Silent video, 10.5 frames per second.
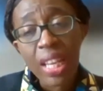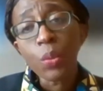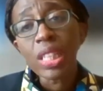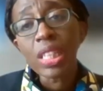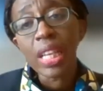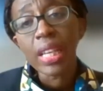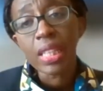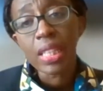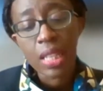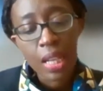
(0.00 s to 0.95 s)
can we
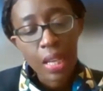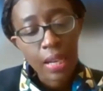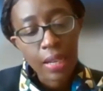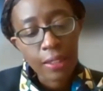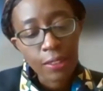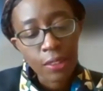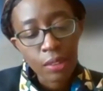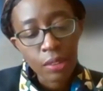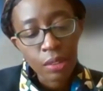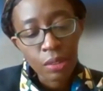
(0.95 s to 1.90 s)
change
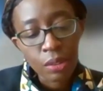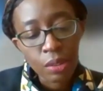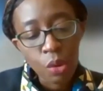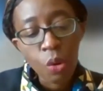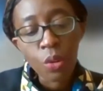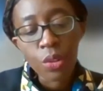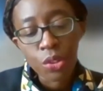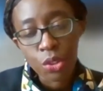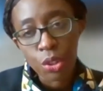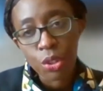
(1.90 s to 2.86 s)
the order
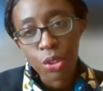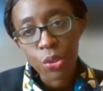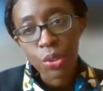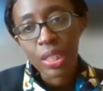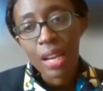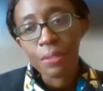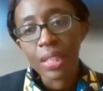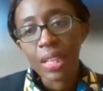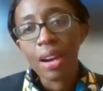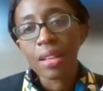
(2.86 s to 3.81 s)
structure so that
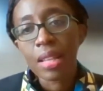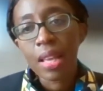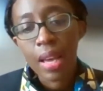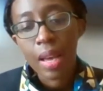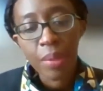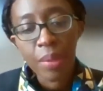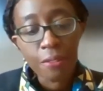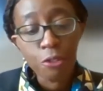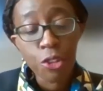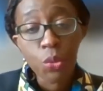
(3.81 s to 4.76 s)
Africa has a
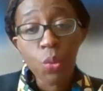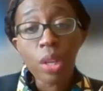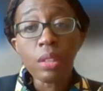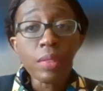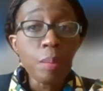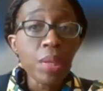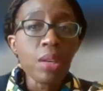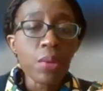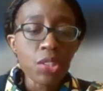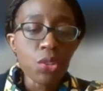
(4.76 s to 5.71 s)
bigger voice? One of the
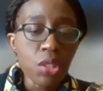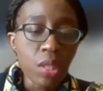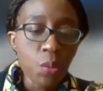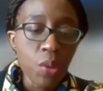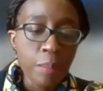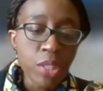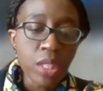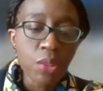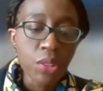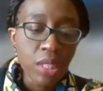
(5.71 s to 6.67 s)
big questions that we are
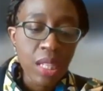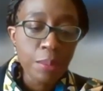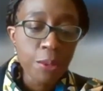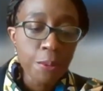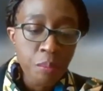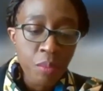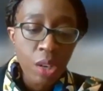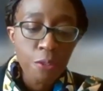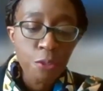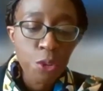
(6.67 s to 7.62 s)
putting on the table
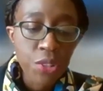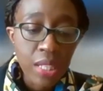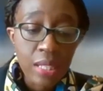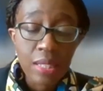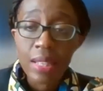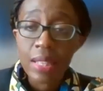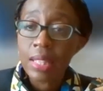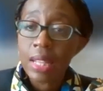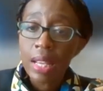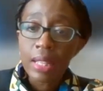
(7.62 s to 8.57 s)
of course, is
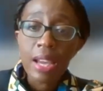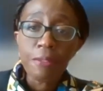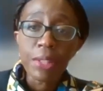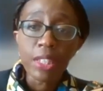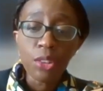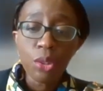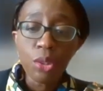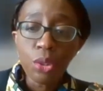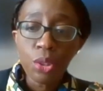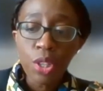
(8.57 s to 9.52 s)
that the African
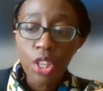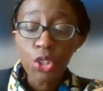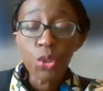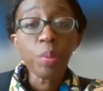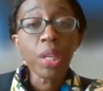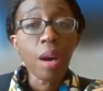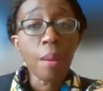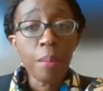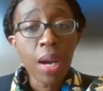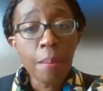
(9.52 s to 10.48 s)
Union should
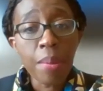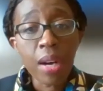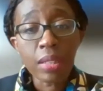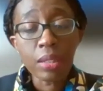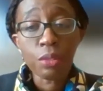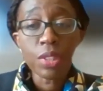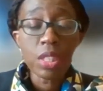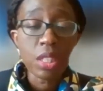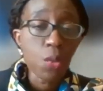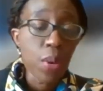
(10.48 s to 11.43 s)
become part of
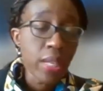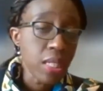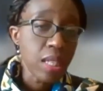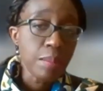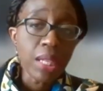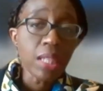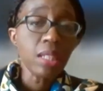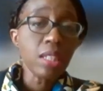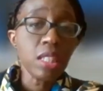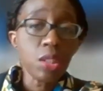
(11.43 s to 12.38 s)
the G20 and make
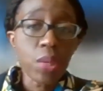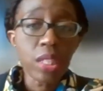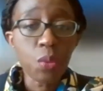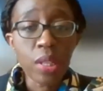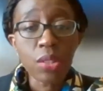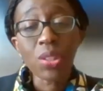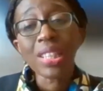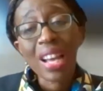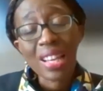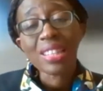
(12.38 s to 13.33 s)
it the G21, so
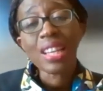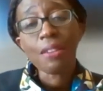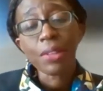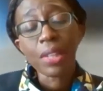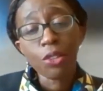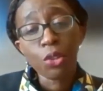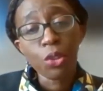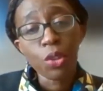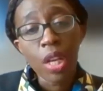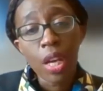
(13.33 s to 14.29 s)
that as the African
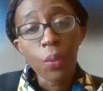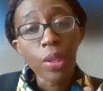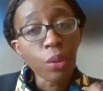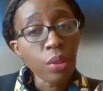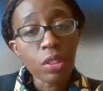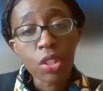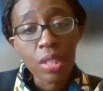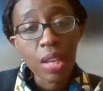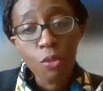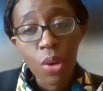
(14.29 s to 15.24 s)
Union, we don't
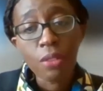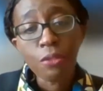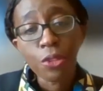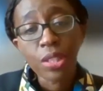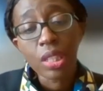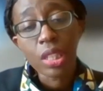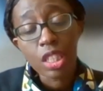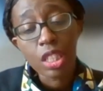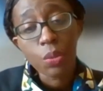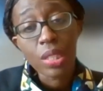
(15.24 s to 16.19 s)
just have one voice in the
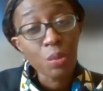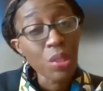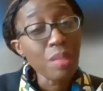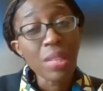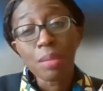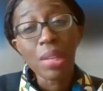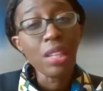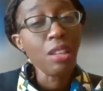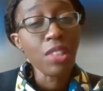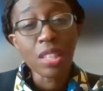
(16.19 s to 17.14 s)
G20, which makes
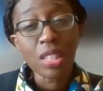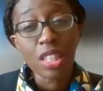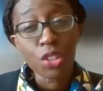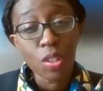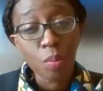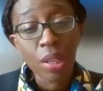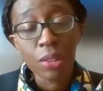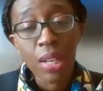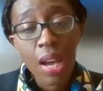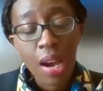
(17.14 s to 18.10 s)
many of the decisions
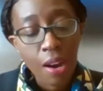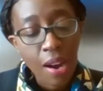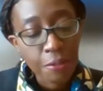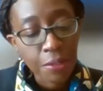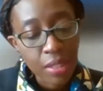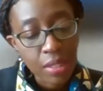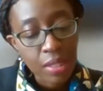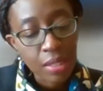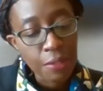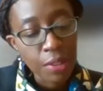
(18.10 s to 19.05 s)
about how
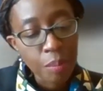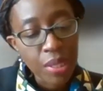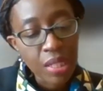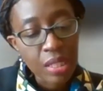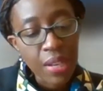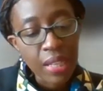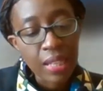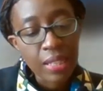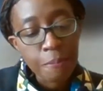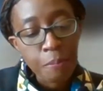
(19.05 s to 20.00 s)
Africa's development is
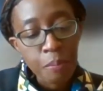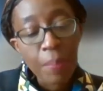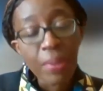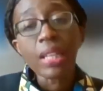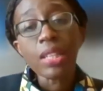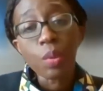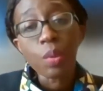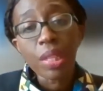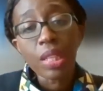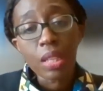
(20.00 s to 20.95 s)
financed, but at least
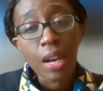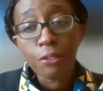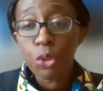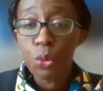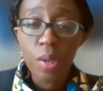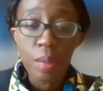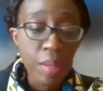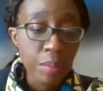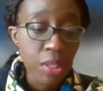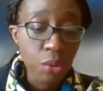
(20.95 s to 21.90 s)
we begin to have two and
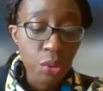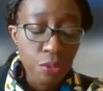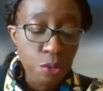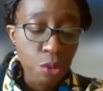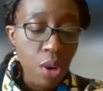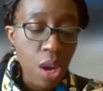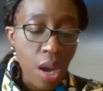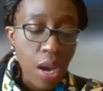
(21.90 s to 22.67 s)
maybe three or four,